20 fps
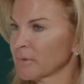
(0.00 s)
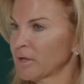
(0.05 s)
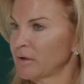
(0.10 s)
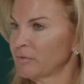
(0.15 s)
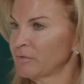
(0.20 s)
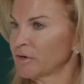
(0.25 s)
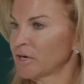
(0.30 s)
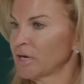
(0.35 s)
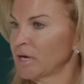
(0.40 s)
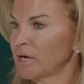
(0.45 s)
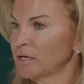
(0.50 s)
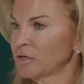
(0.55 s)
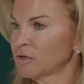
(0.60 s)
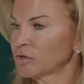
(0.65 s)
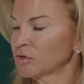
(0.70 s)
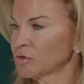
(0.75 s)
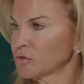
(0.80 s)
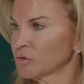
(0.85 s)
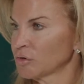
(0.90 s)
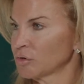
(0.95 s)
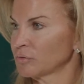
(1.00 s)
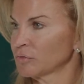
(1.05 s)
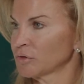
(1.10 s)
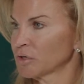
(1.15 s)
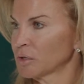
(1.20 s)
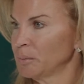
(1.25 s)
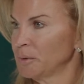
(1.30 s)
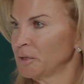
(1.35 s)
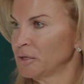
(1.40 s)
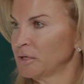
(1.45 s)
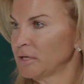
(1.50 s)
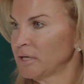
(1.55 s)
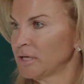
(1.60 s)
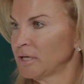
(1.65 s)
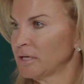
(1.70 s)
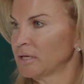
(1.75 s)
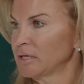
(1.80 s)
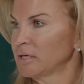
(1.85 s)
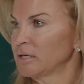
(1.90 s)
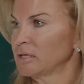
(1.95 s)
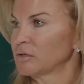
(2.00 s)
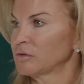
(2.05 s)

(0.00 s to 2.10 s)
underserved community.